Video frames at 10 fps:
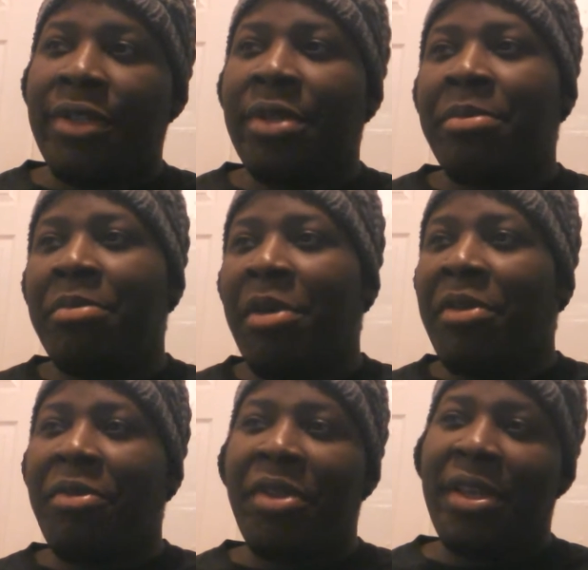Some
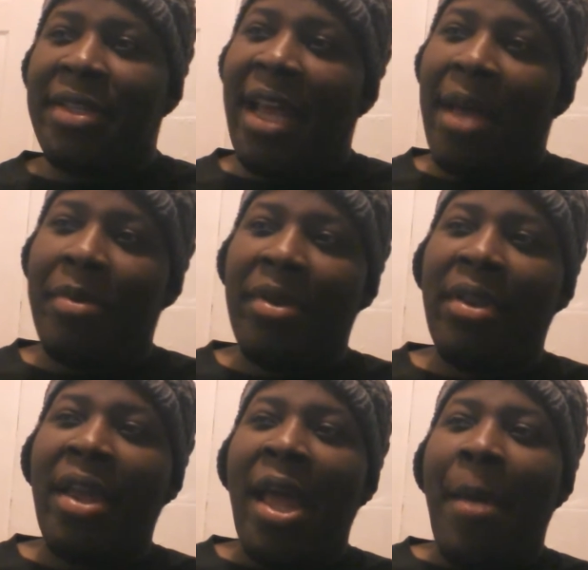other things happen,
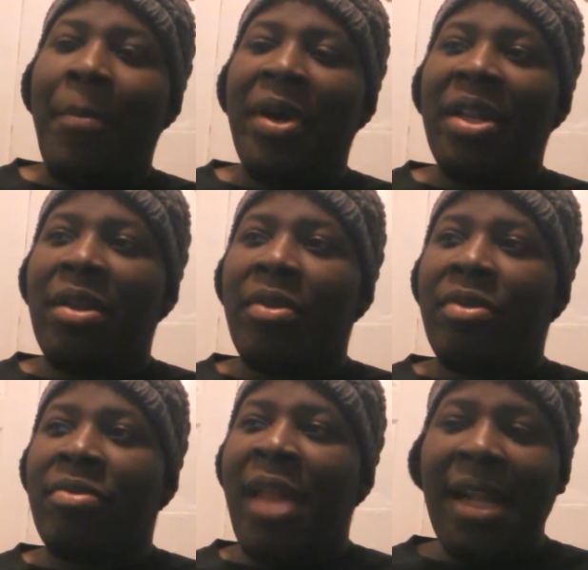but
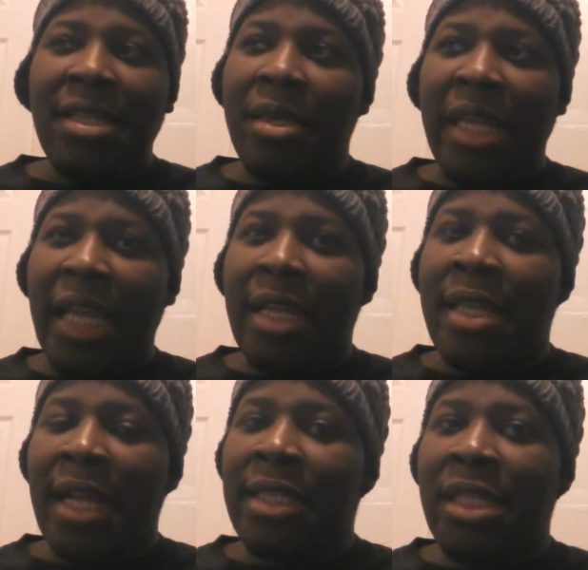that's it.
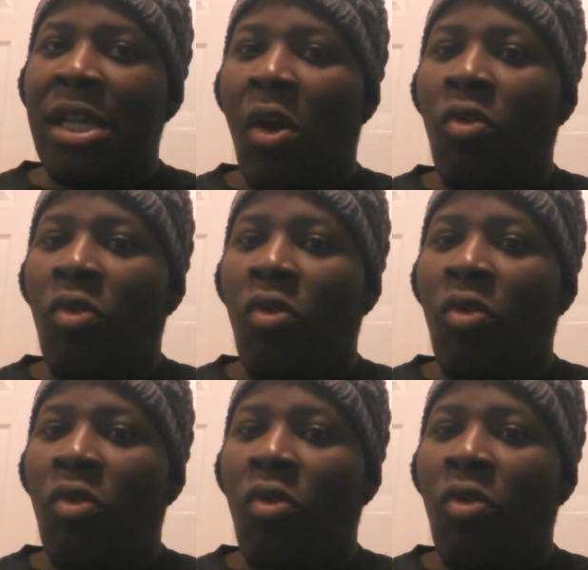That